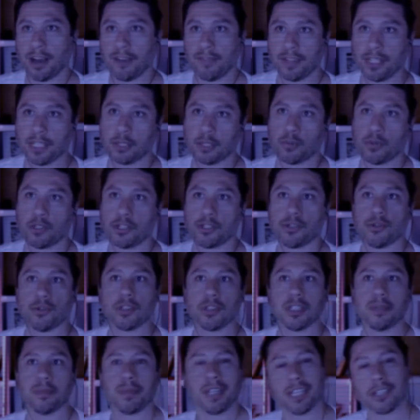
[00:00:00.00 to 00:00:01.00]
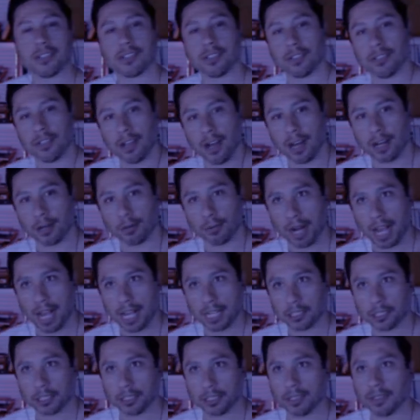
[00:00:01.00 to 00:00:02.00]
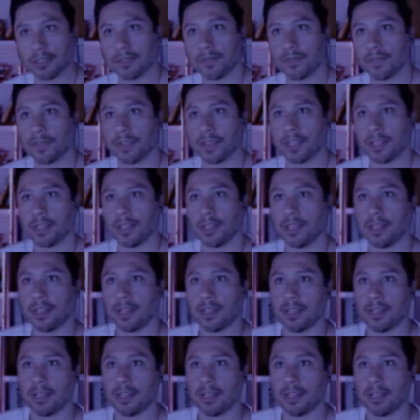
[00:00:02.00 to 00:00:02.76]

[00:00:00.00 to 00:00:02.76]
Jack continues, though, our legal system has essentially